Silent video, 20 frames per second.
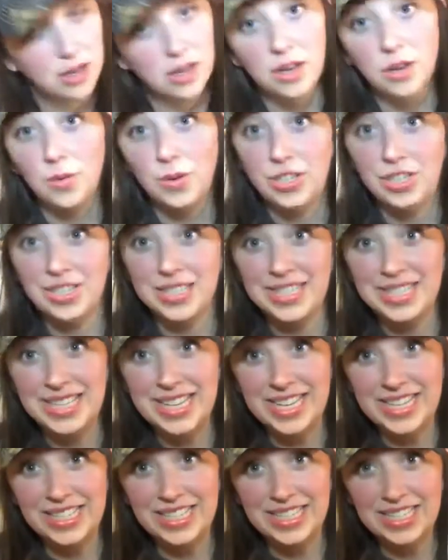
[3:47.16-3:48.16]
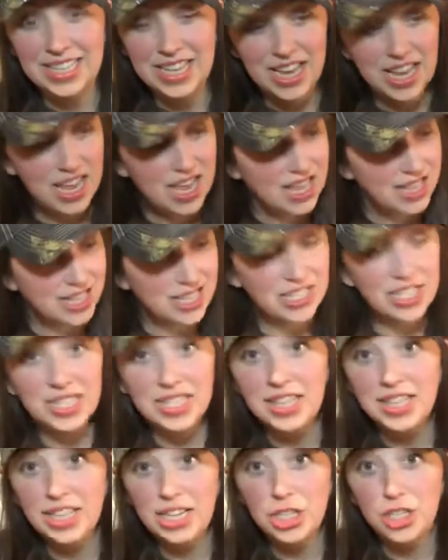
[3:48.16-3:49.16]
which is this. This is the
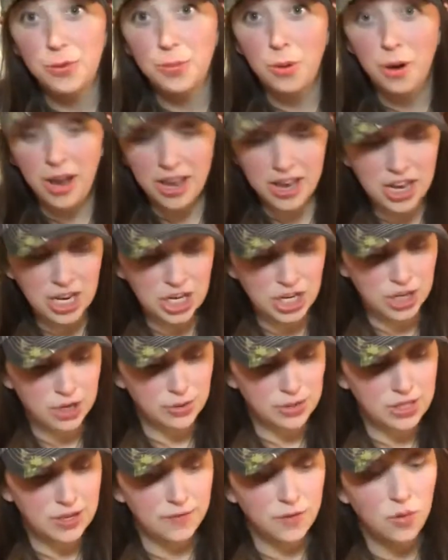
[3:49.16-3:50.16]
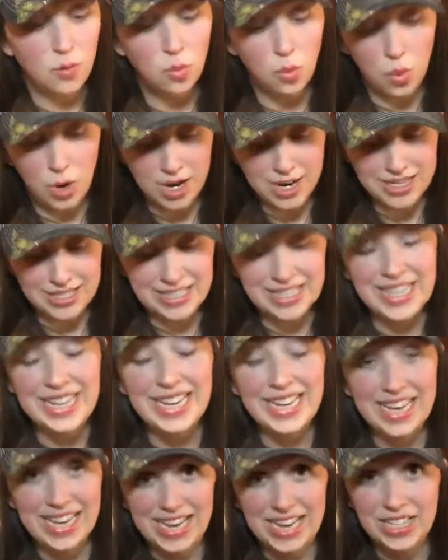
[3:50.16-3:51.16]
lid you're probably going to use if you want
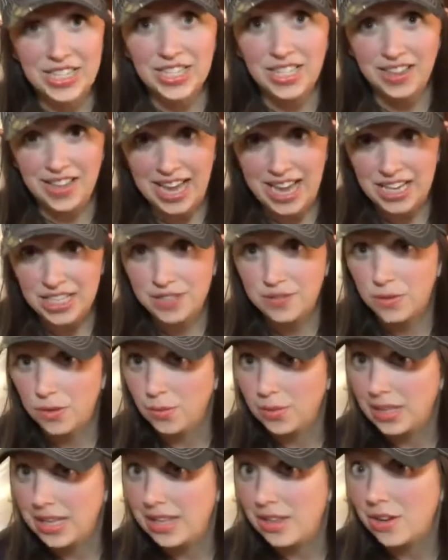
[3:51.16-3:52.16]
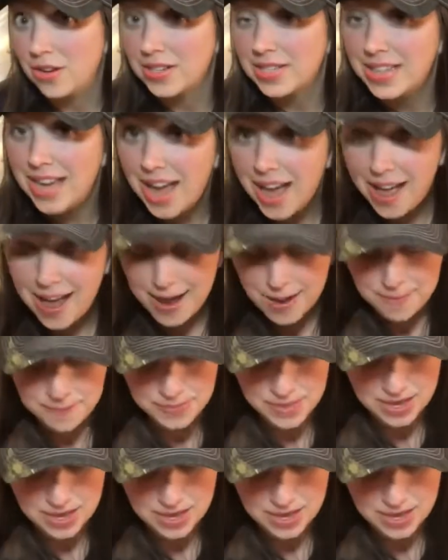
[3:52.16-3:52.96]
it to last for a really long time.